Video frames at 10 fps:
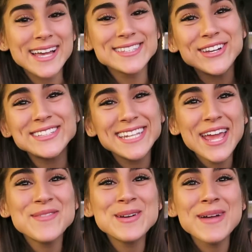So
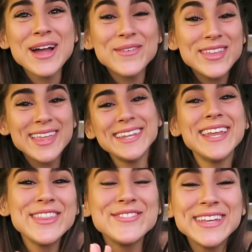today we're back with
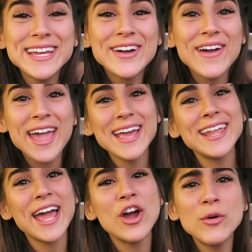another video,
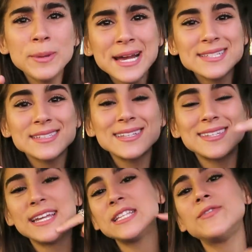and I hope you guys like
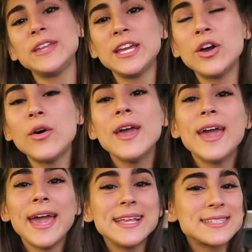today's video.
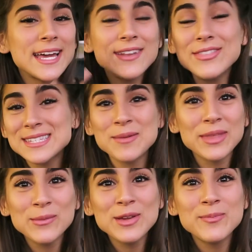It's kind of the same
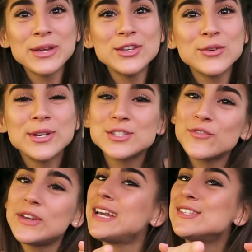thing we've been doing, so
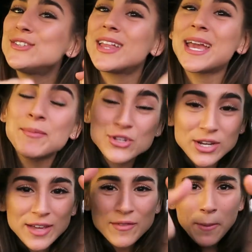if you guys do like it, be sure
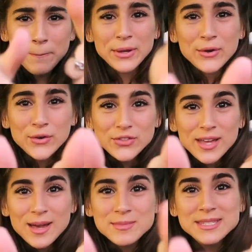to give it a big old
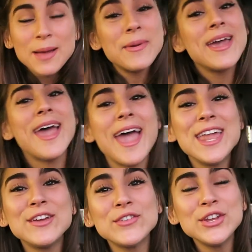thumbs up.
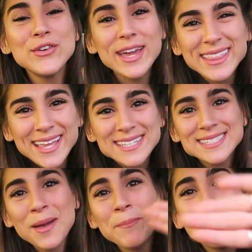And if you're new, hit that
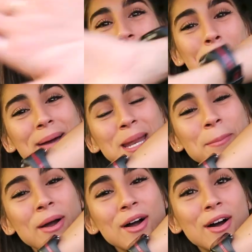sub button with your bunny
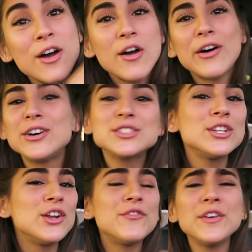paw. Also,
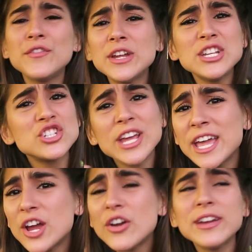you know, feel free to
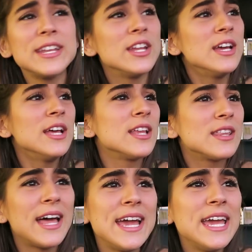share and
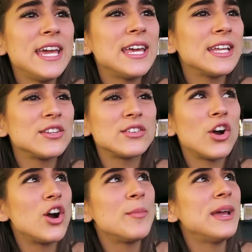like and
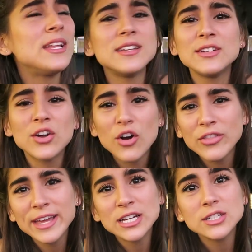comment and all
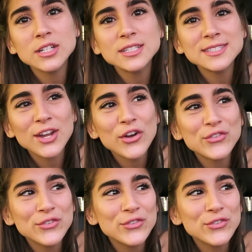that good stuff.